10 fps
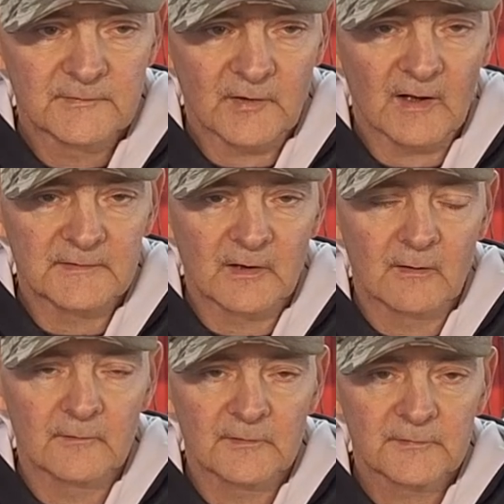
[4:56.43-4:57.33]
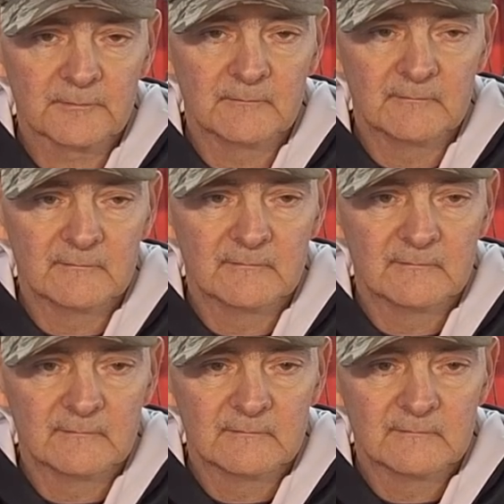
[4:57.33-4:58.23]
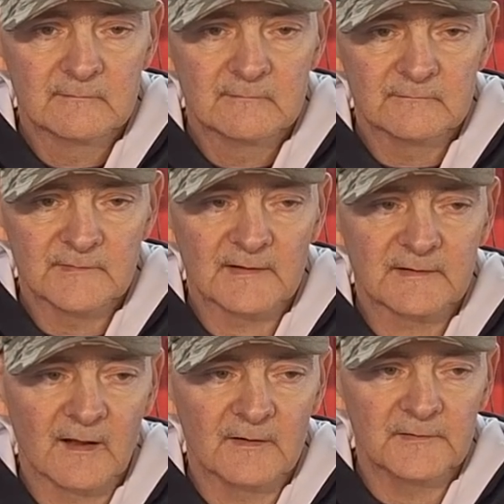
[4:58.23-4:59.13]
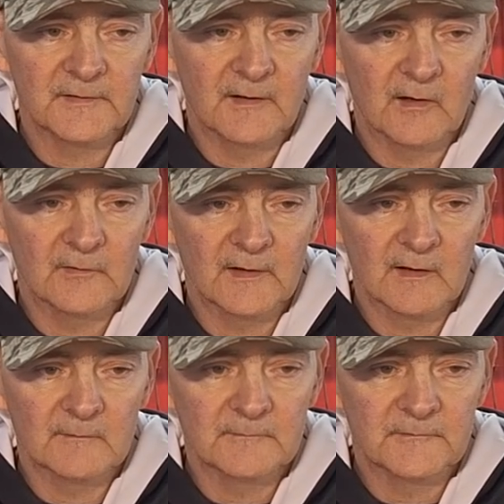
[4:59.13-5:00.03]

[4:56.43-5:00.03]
side covers, that kind of, the